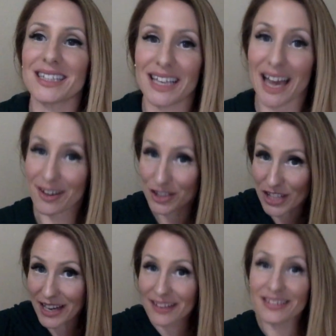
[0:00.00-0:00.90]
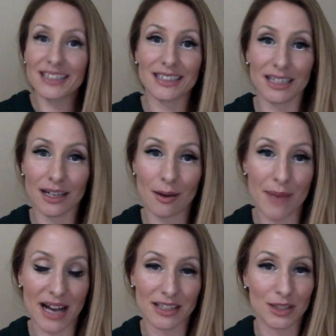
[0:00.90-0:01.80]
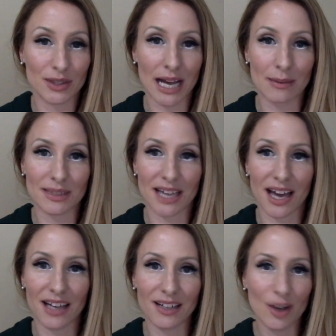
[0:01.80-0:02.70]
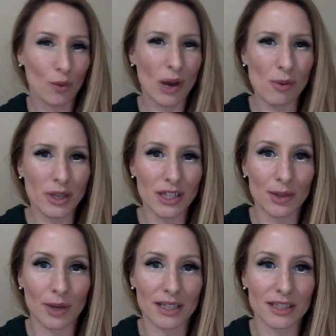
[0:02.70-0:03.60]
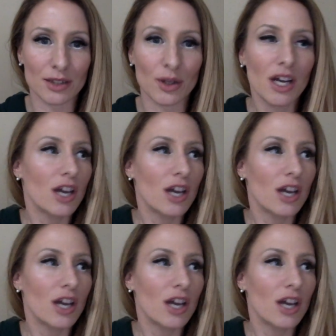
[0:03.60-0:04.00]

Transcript: like, energetically it's going to come back to you times ten, why wouldn't you want to?